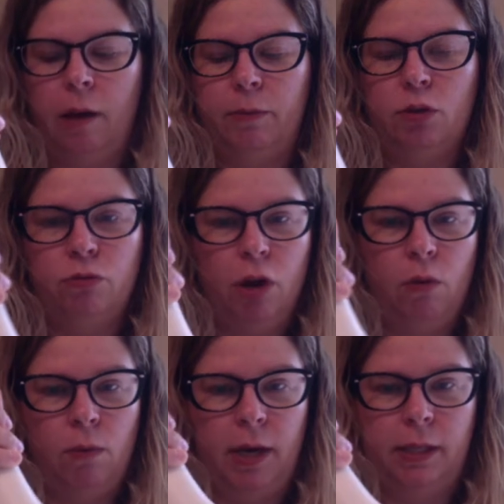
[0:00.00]
You
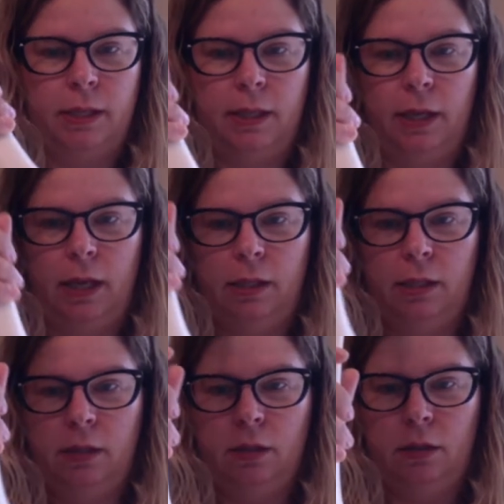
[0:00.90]
don't want to see
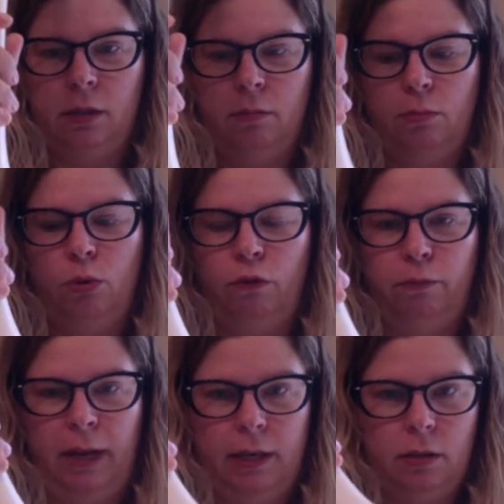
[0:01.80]
this
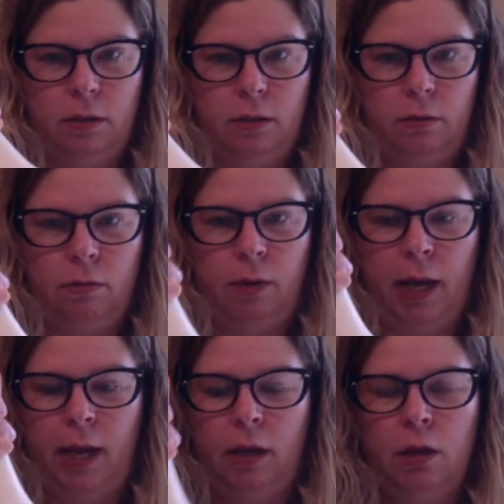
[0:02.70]
movement,
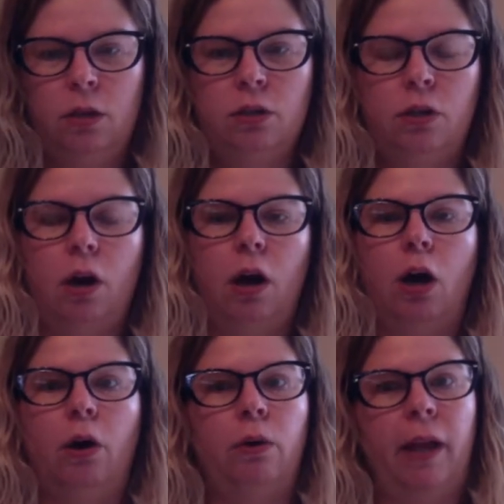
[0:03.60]
okay?
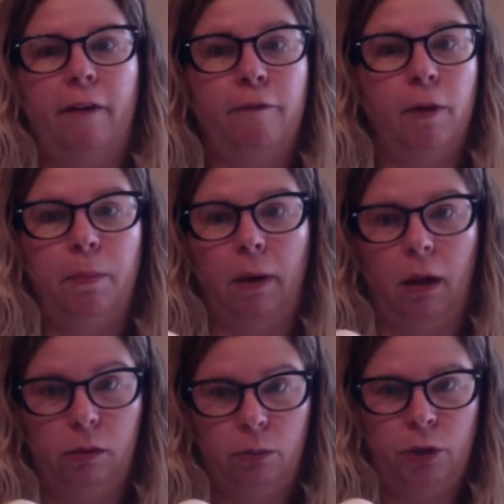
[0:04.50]
So like football,
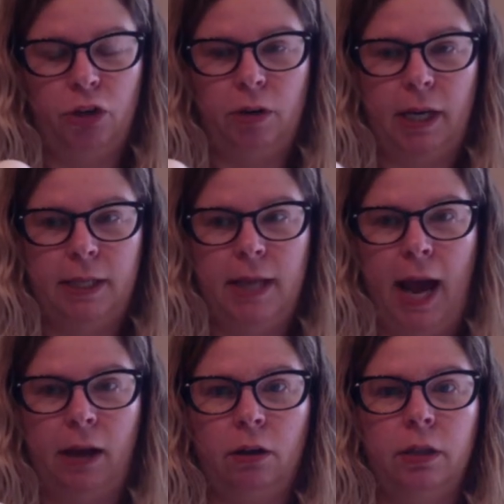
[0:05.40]
where you're getting
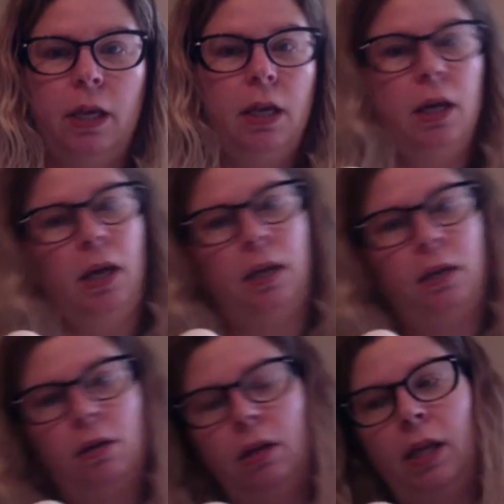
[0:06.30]
tackled, and
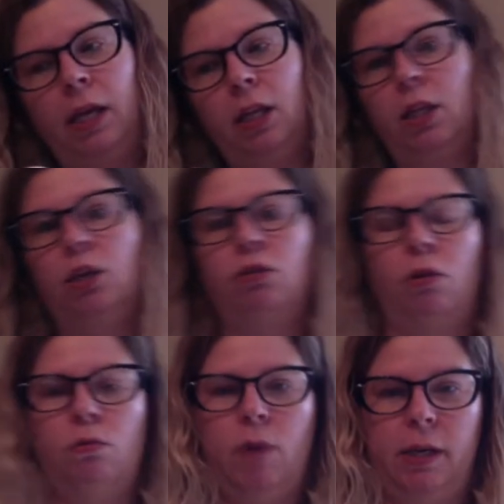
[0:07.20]
like you
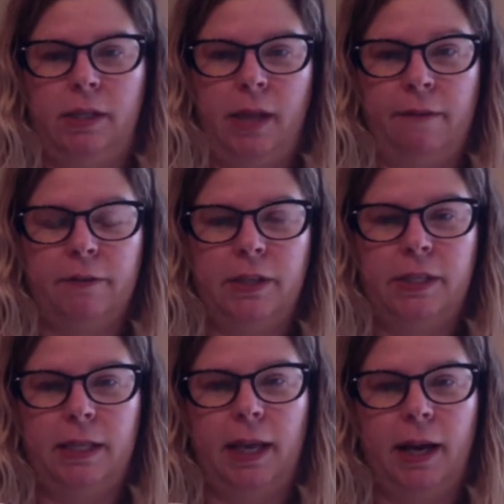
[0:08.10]
don't want to ever
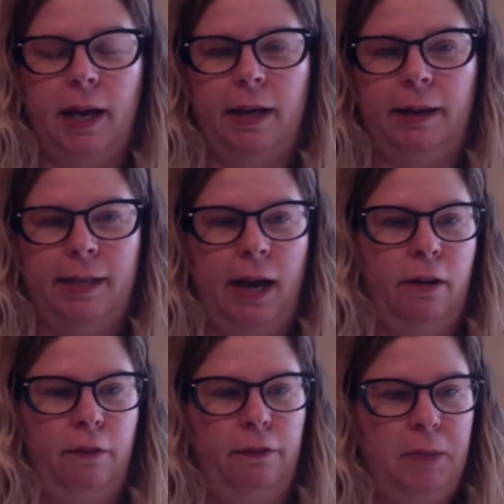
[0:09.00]
see that guy get
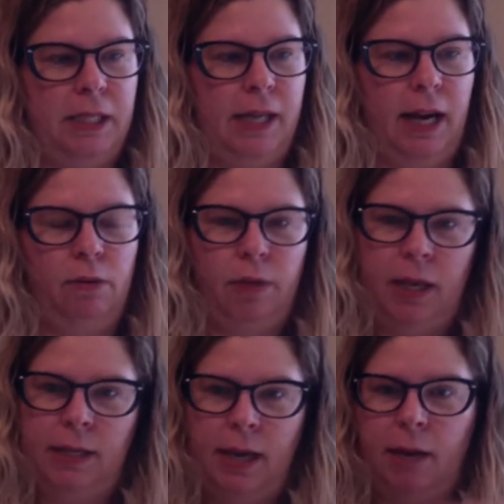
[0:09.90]
tackled from the side where they
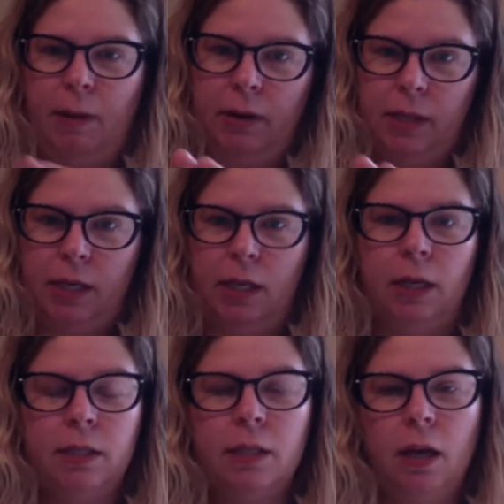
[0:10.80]
take him out at the
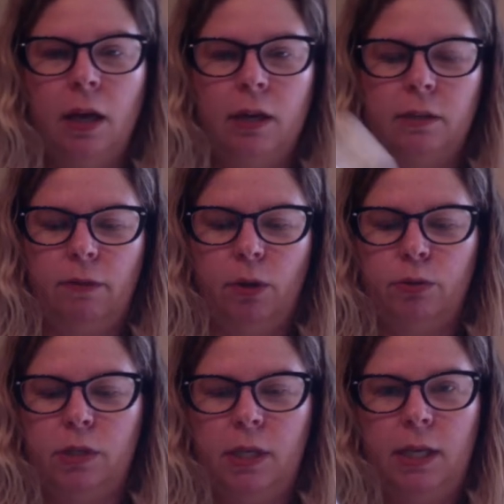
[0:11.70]
knees, because if
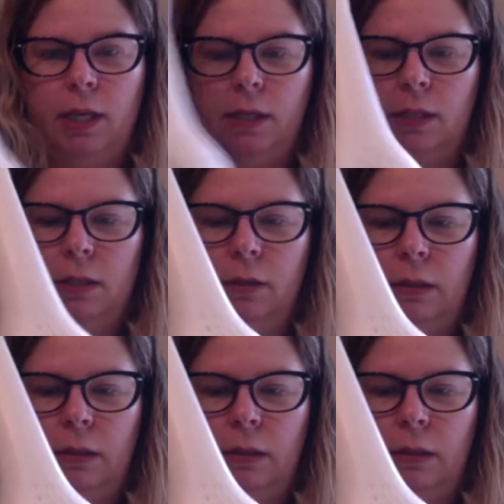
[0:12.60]
those knees